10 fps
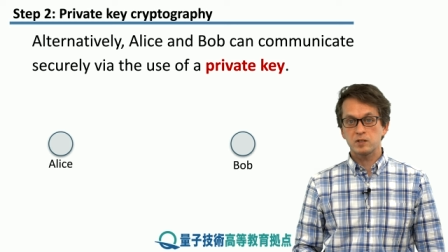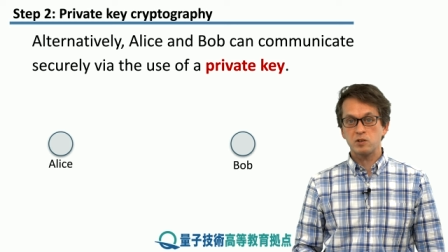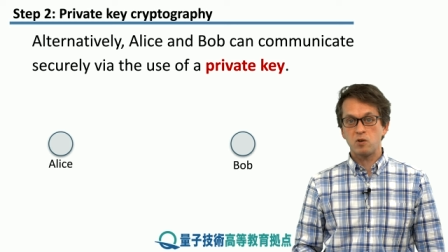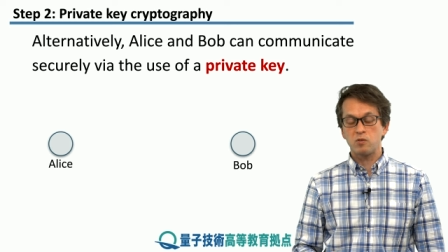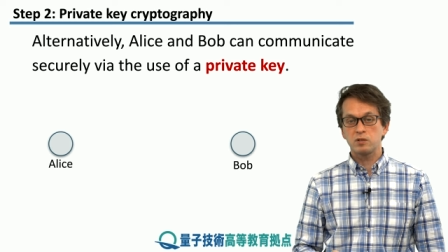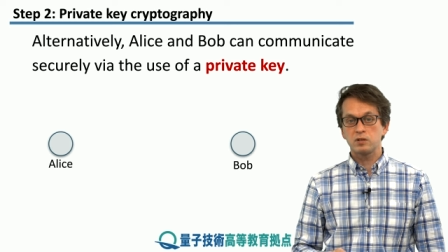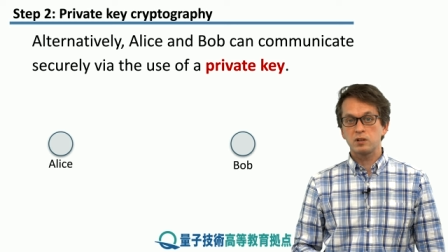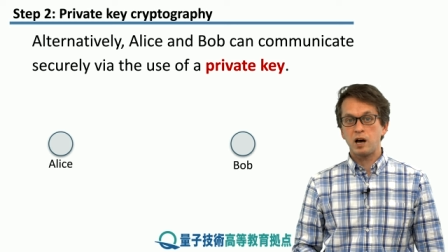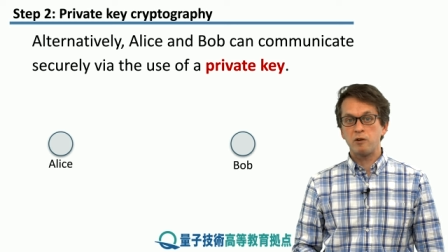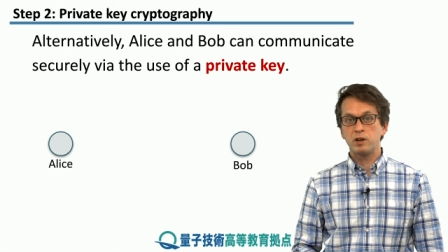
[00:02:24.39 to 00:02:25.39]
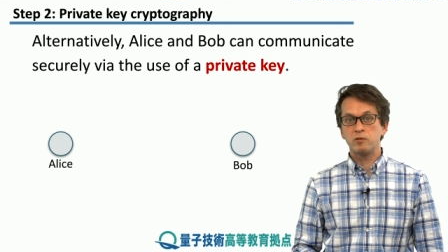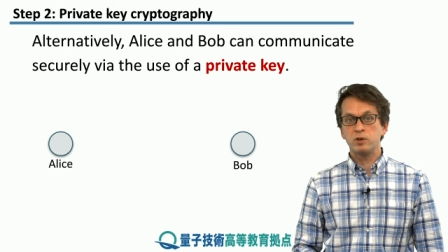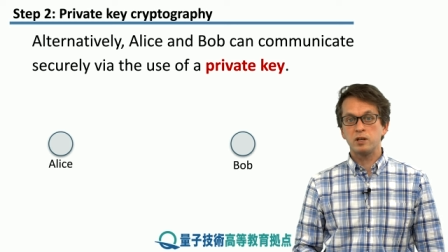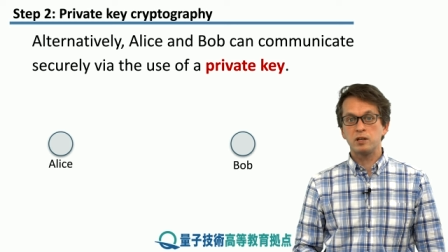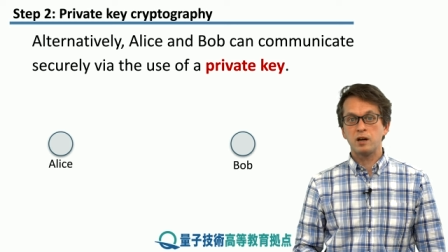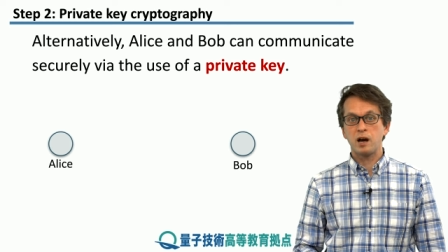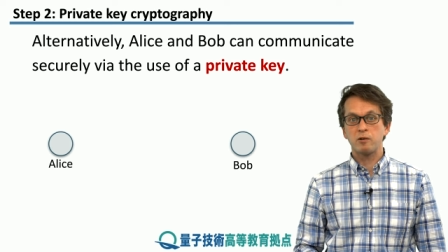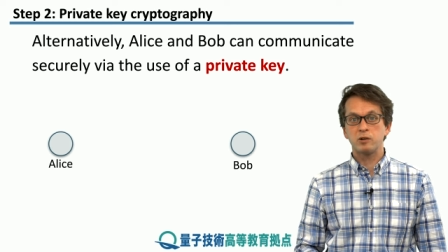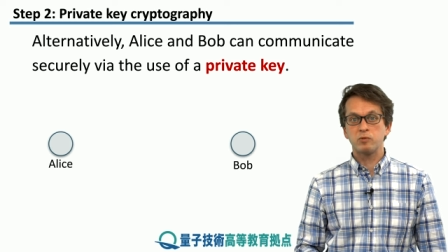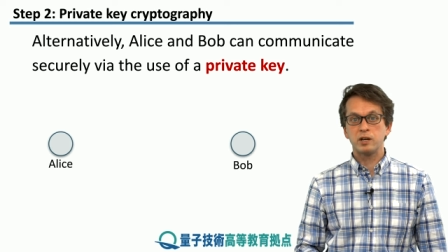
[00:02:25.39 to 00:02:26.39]
So, how can we,
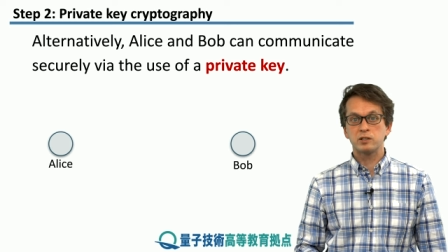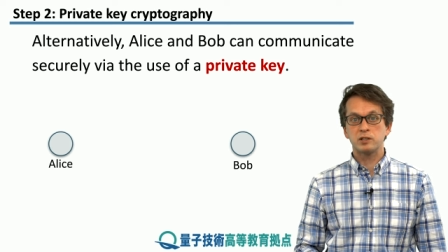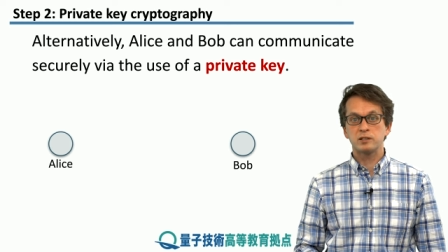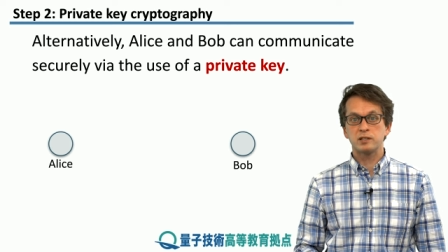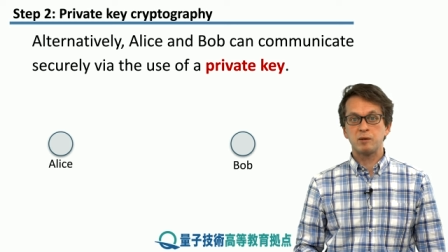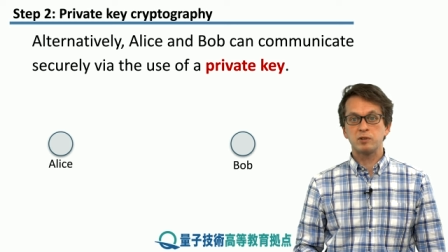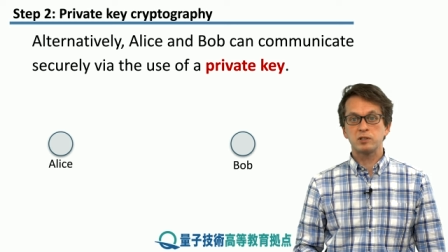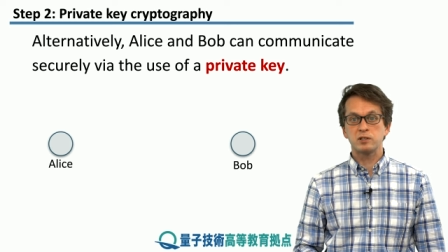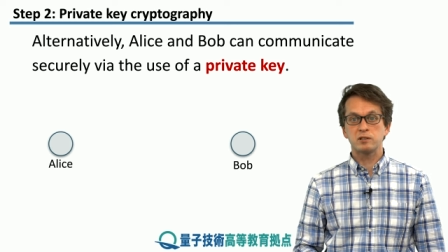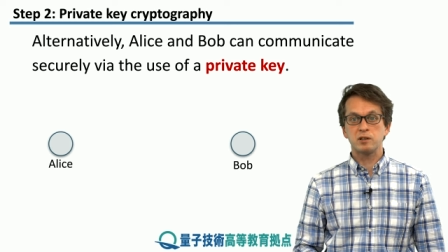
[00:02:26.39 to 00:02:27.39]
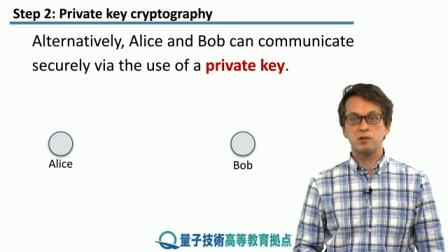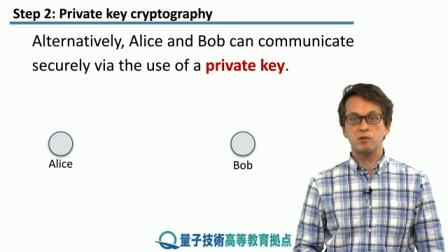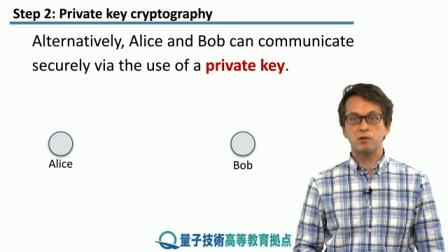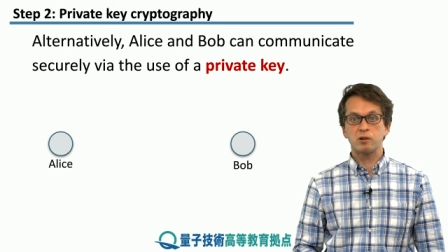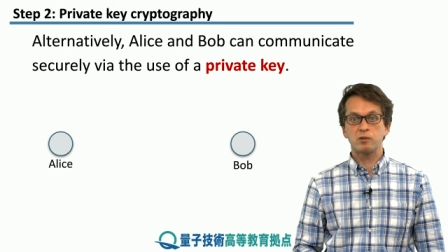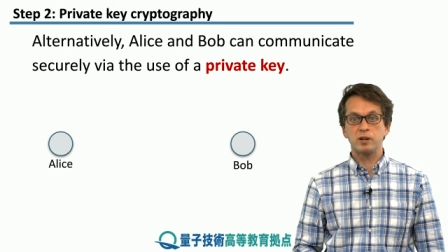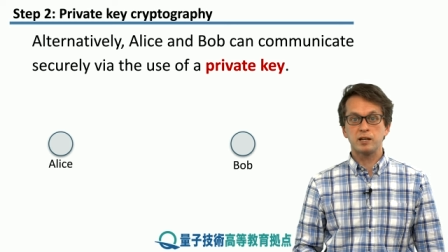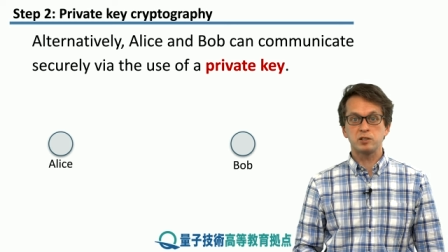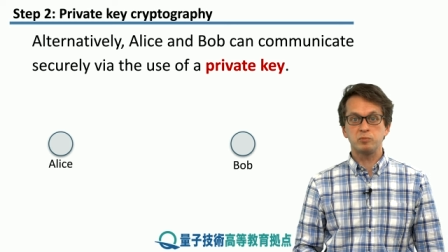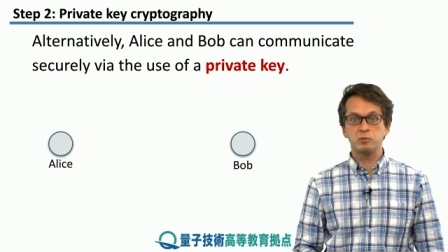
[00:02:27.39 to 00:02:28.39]
how can we actually establish secure
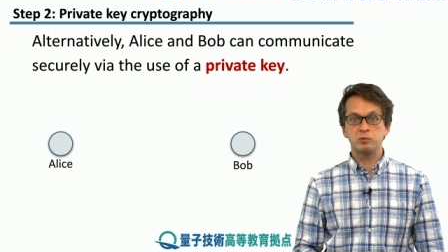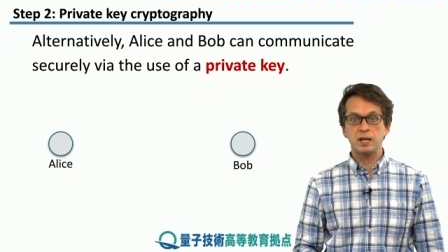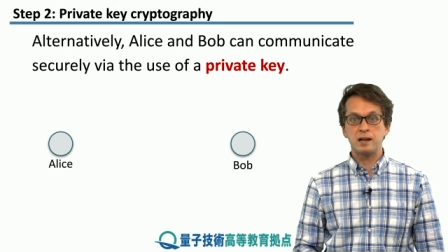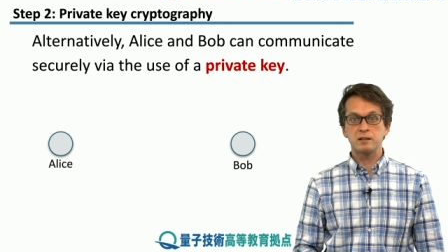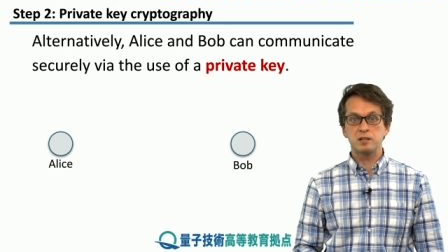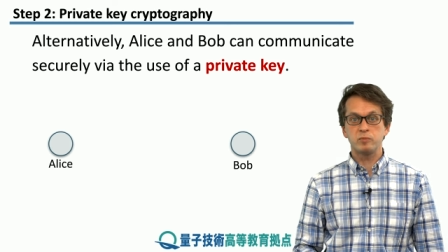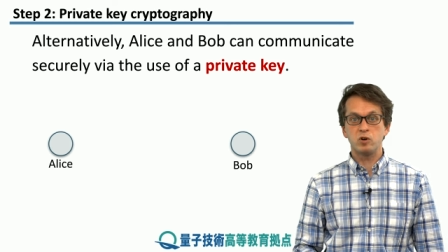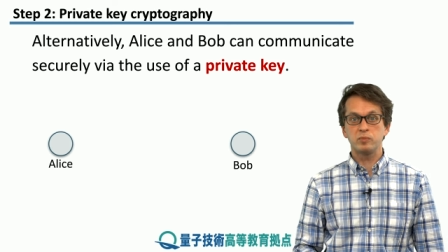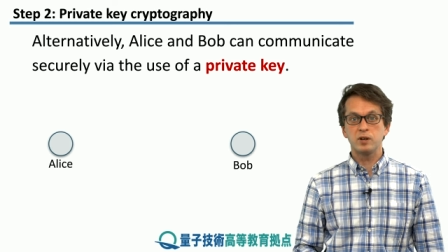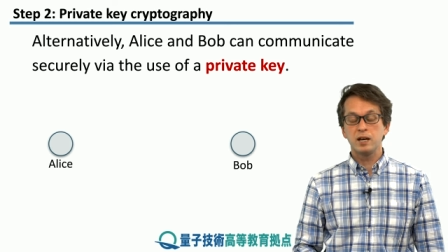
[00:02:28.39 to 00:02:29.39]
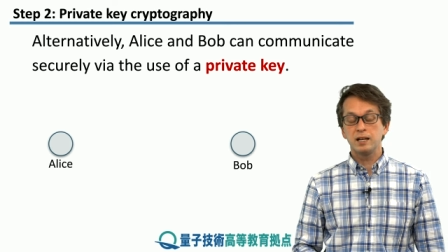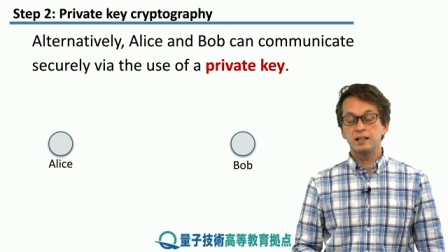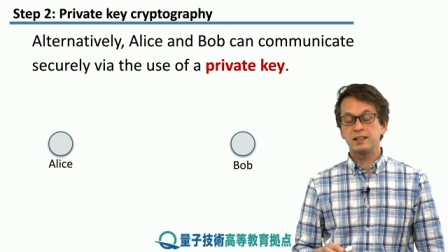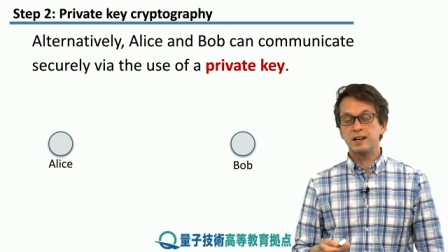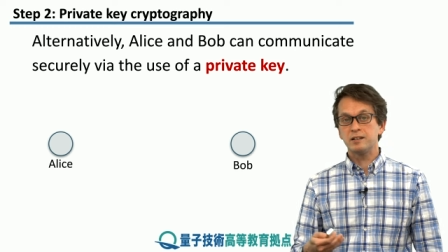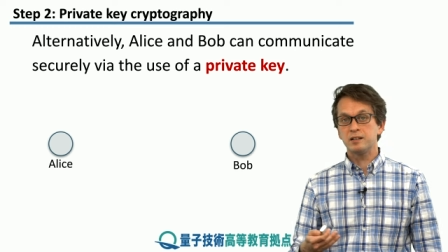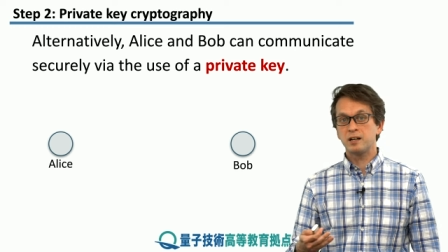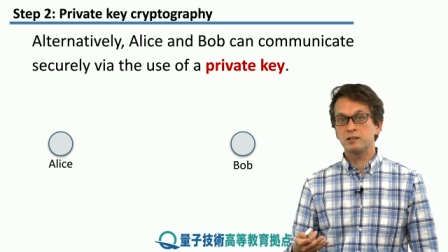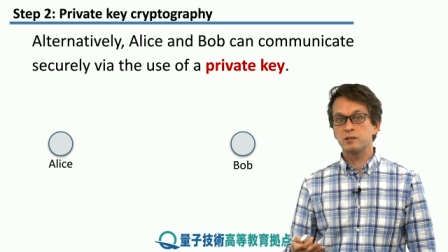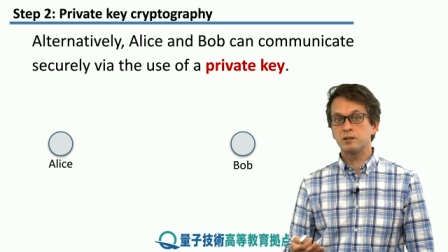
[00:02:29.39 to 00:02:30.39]
connection between Alice and Bob? The other
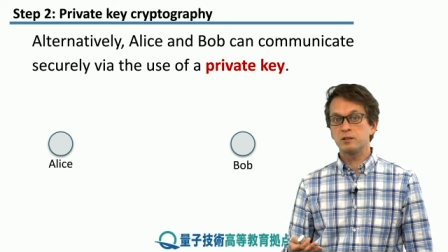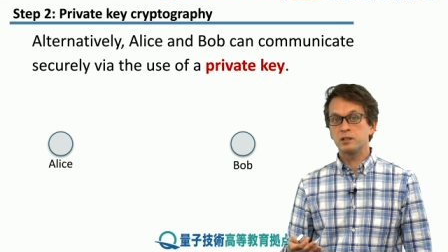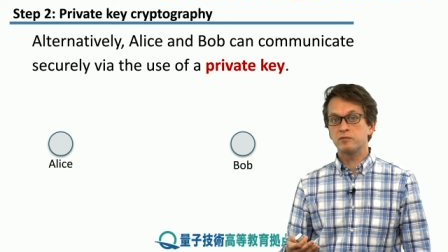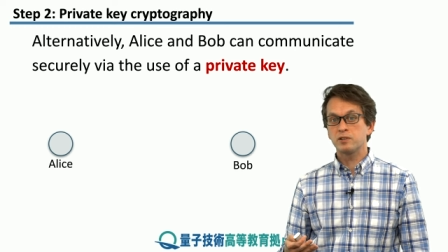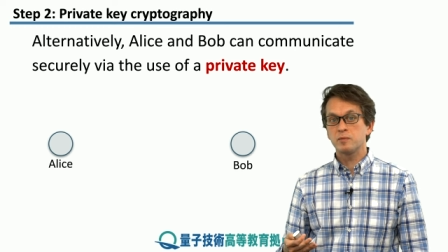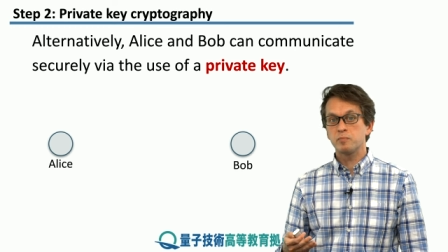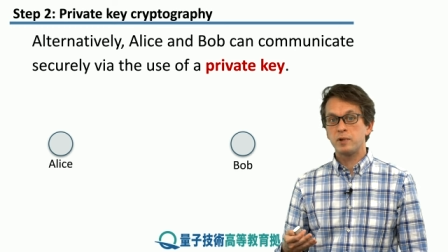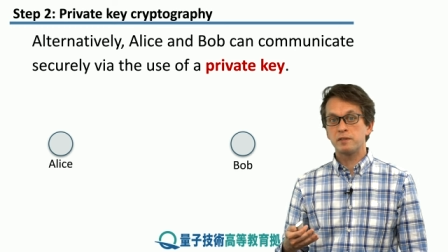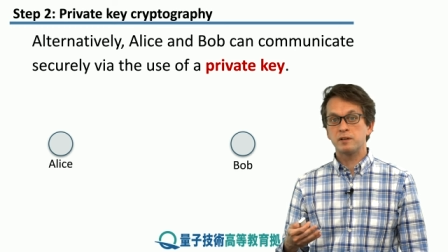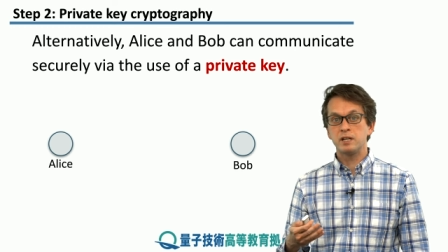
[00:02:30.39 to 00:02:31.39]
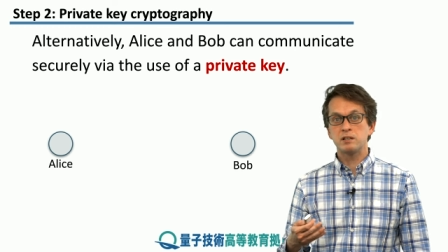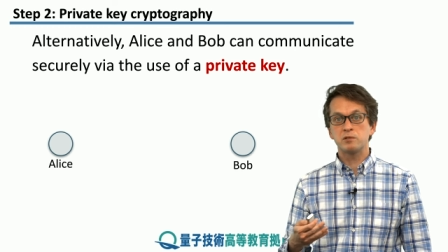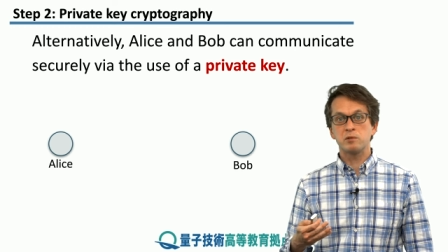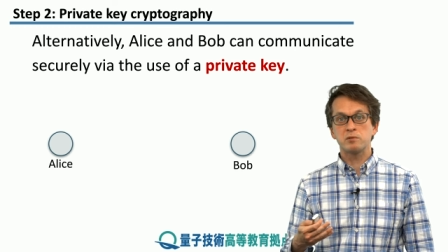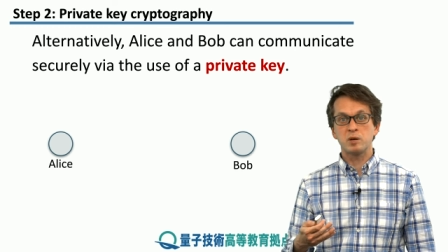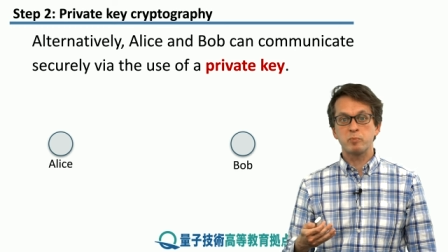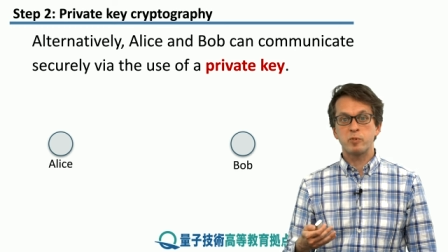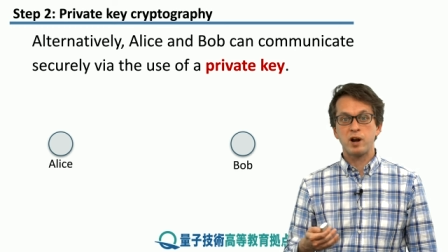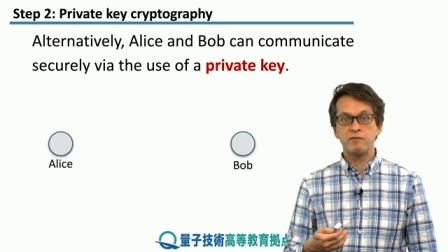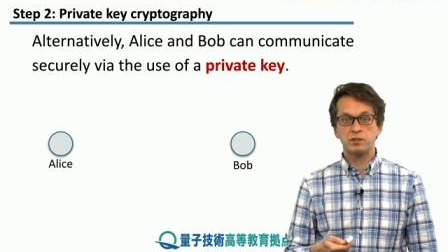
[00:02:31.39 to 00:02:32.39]
alternative method is to use a
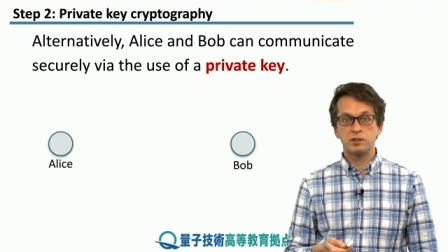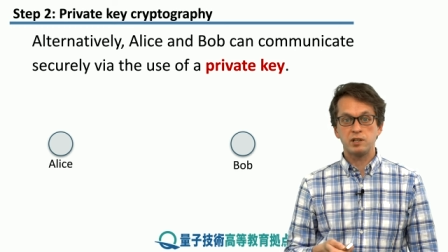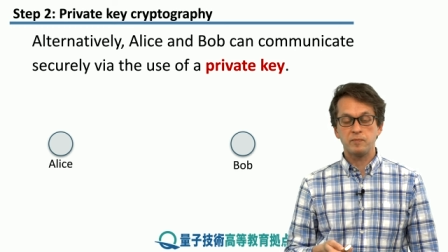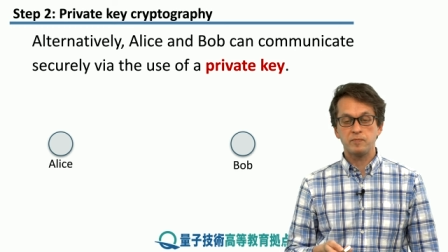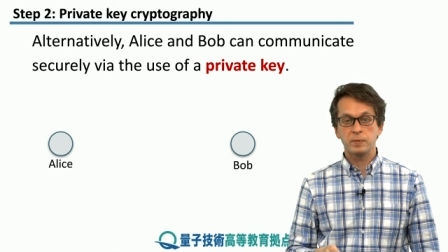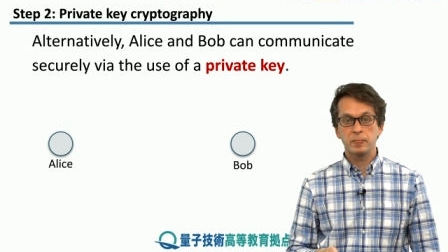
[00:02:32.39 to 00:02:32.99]
private key.